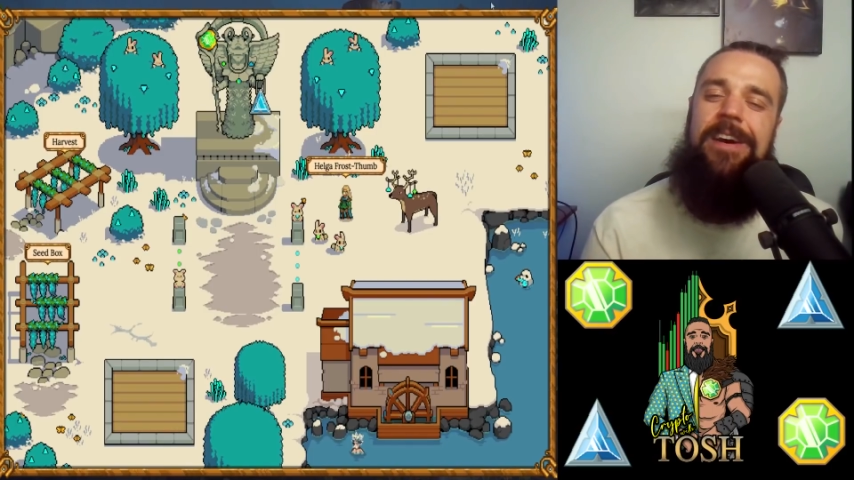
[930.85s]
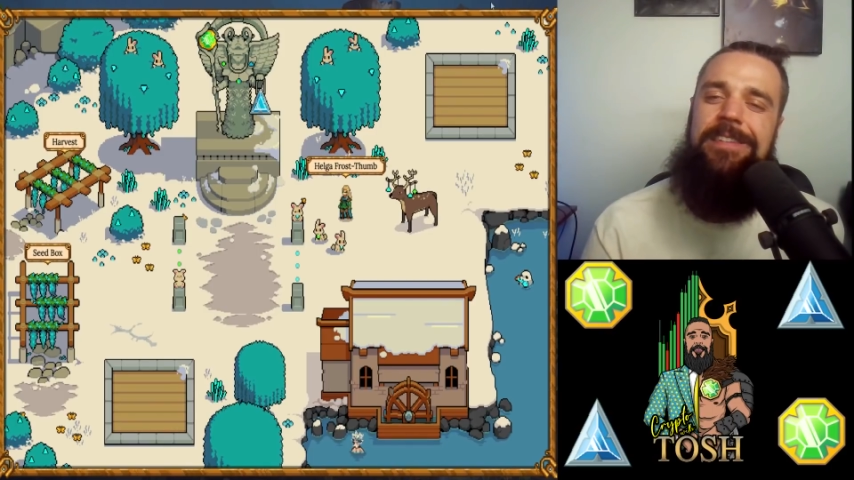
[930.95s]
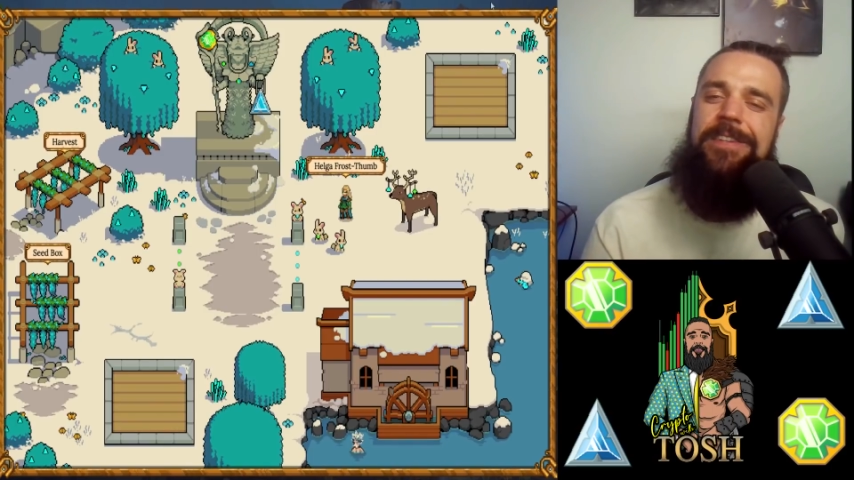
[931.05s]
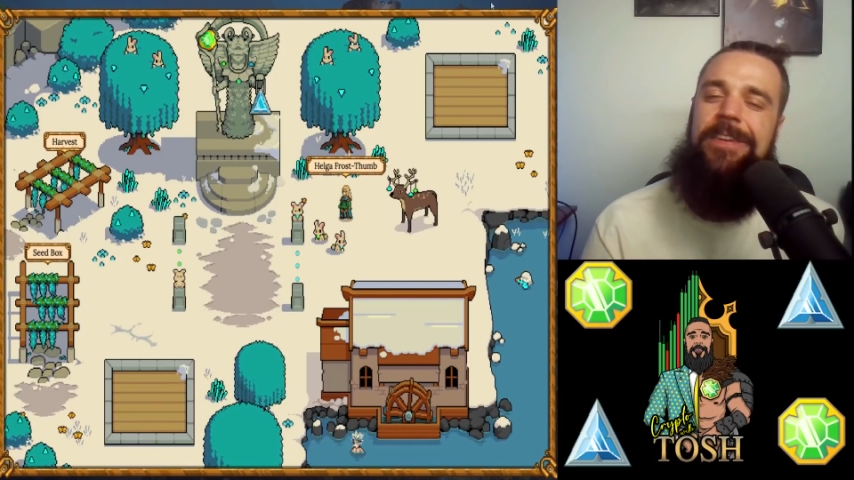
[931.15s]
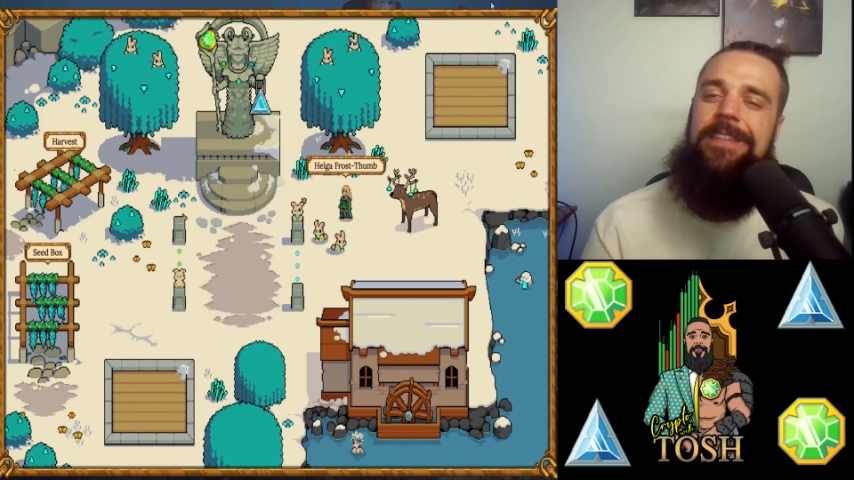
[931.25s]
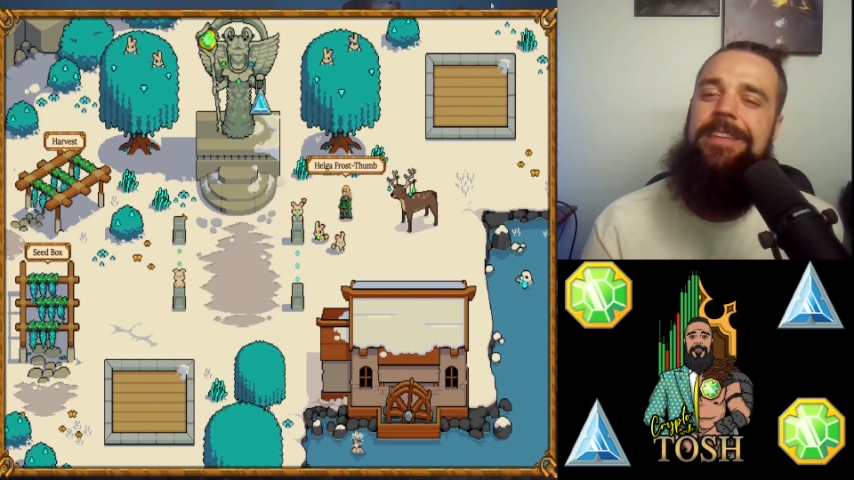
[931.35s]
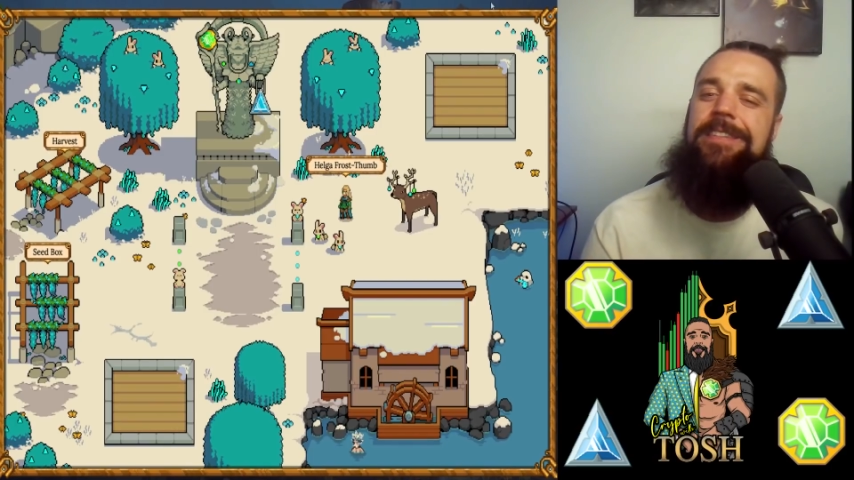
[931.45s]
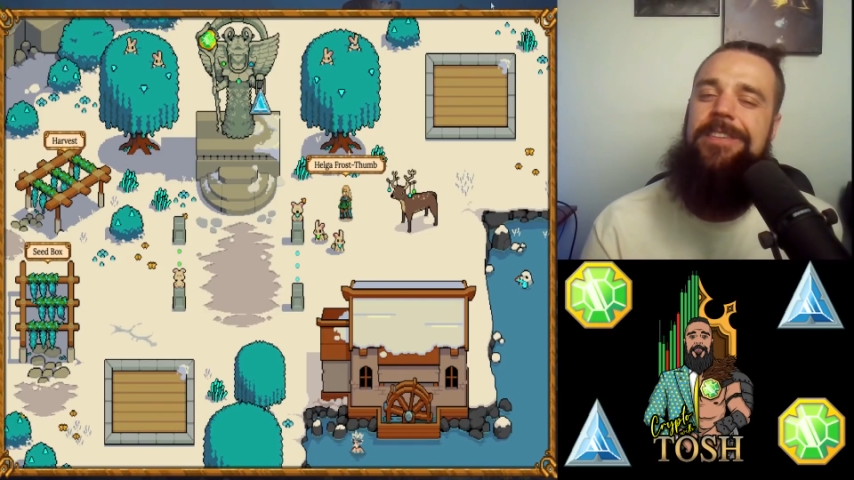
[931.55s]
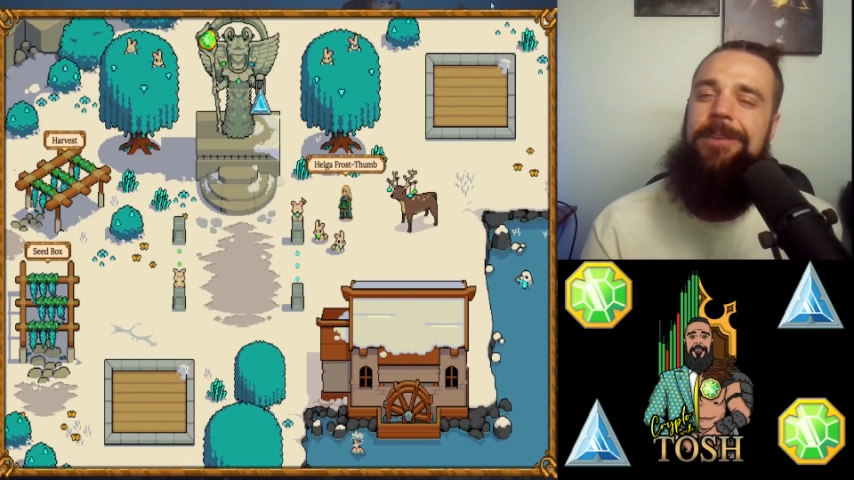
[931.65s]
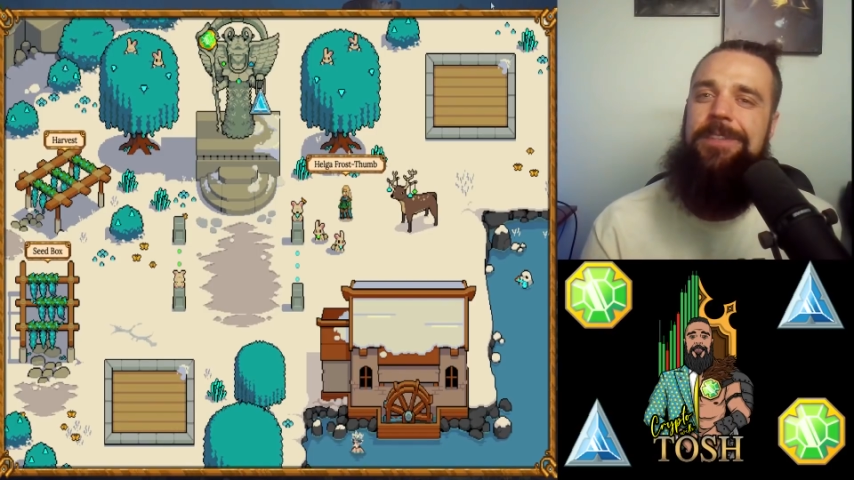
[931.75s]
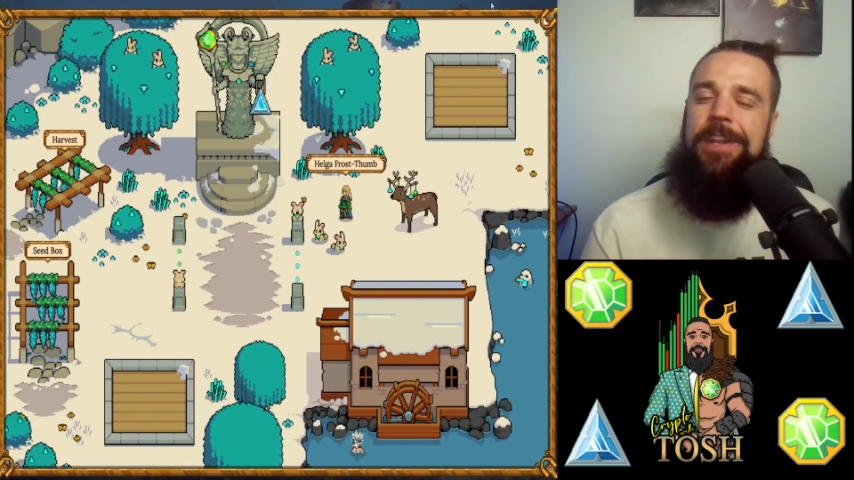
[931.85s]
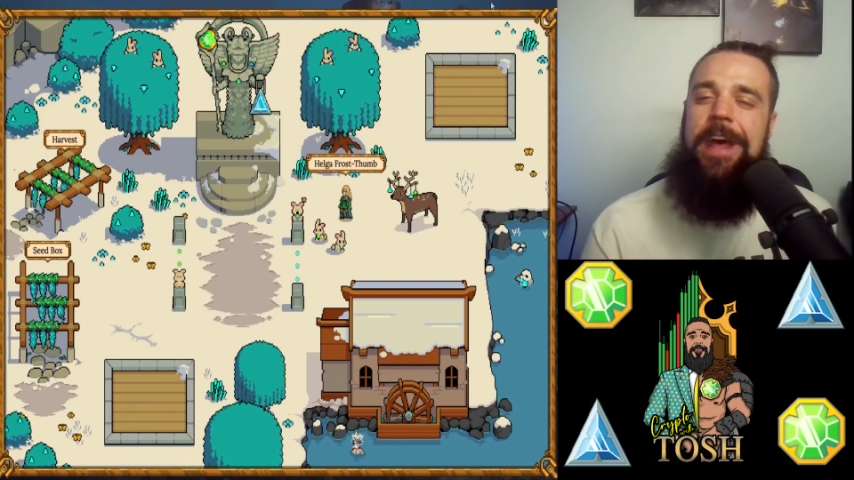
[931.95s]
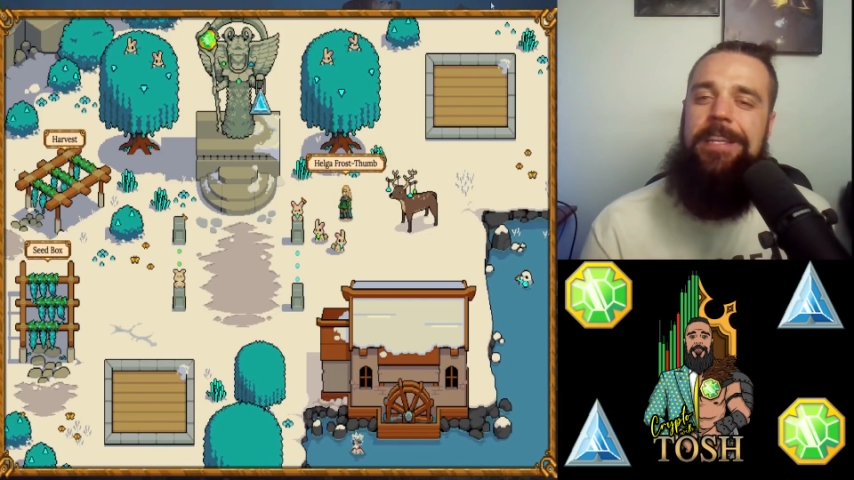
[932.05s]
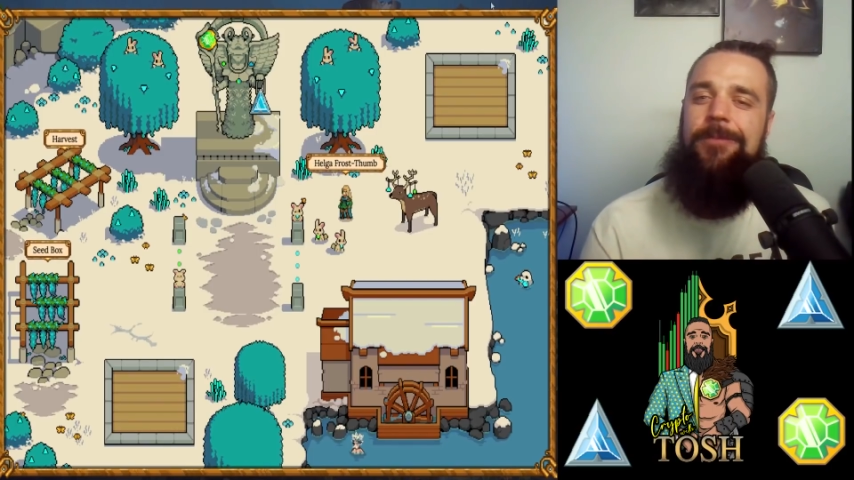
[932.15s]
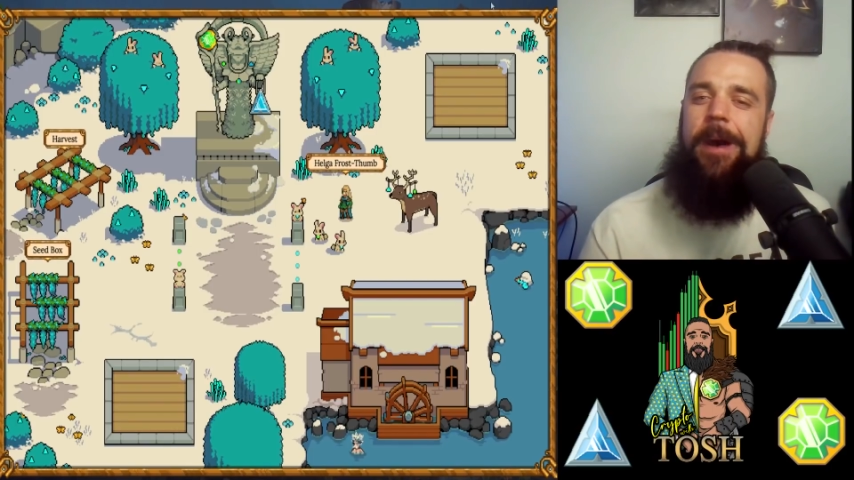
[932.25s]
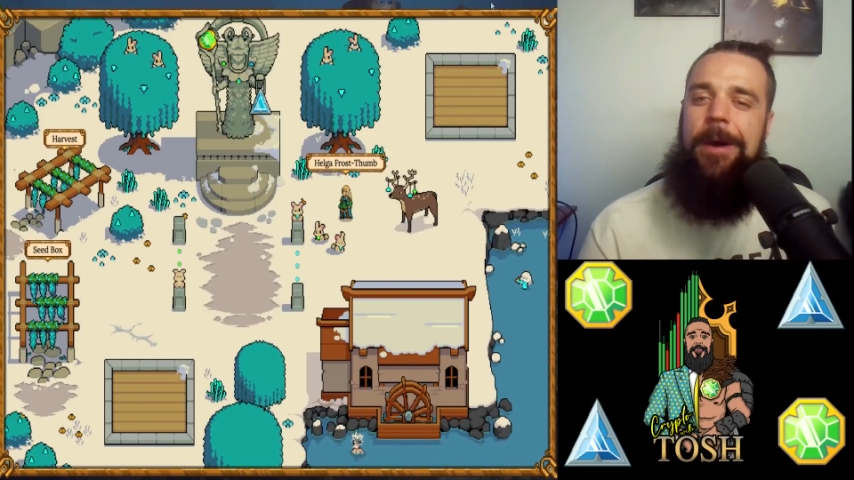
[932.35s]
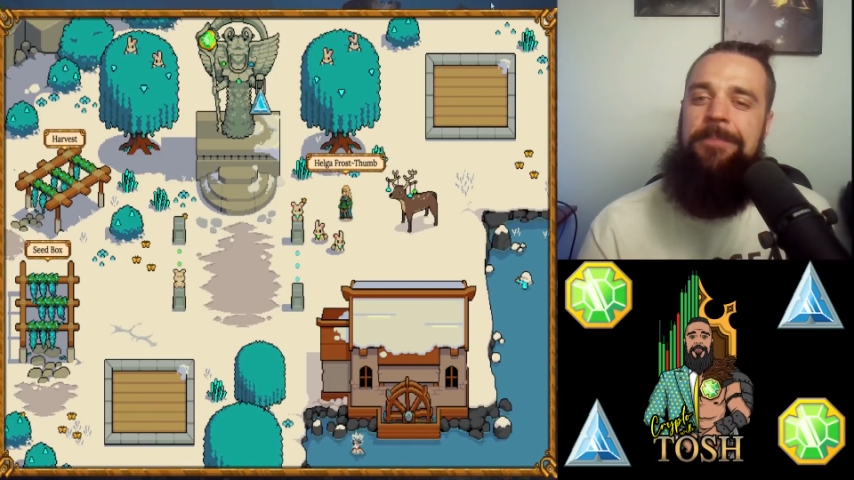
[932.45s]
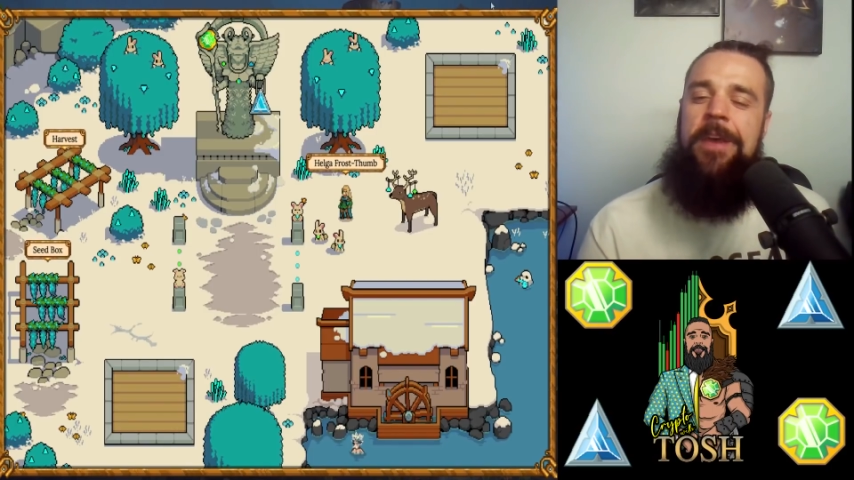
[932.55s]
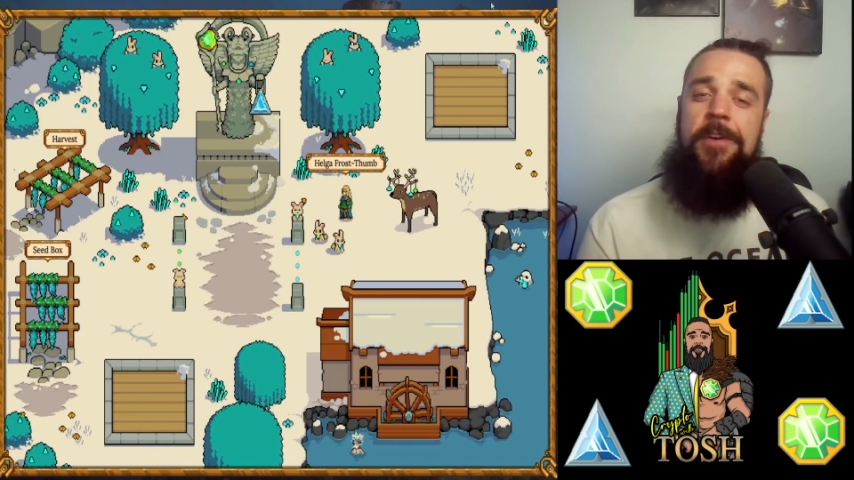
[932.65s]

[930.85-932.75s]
also in the description as well.